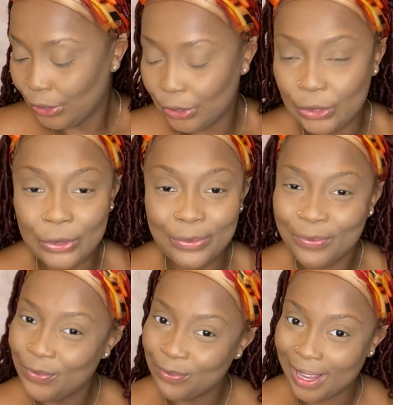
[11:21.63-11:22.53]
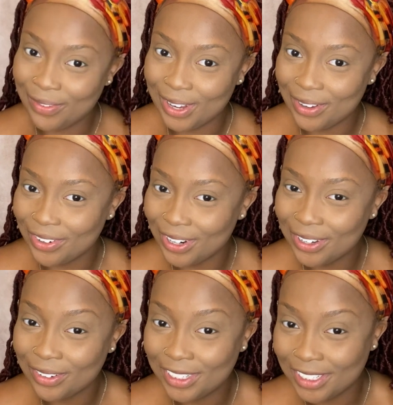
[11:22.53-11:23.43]
Do my favorite,
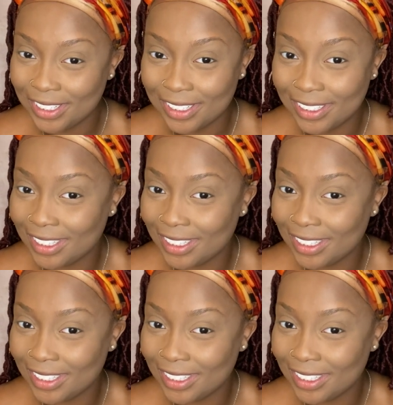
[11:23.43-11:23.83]
which is